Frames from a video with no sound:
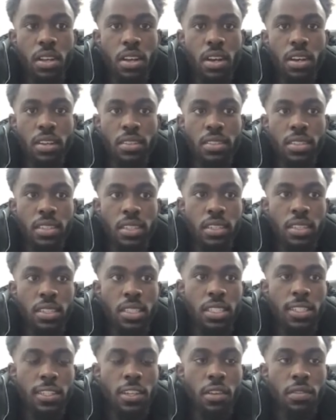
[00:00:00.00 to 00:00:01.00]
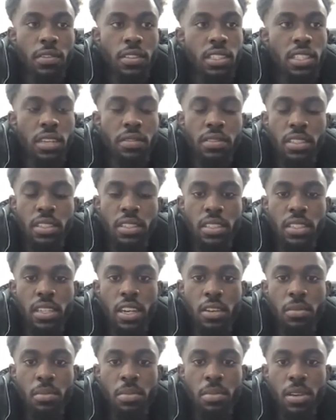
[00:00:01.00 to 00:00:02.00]
I think COVID definitely didn't
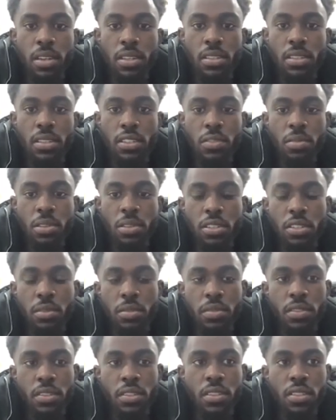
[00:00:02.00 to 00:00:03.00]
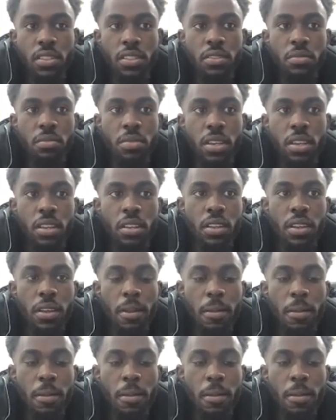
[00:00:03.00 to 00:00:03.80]
help us, especially with the season being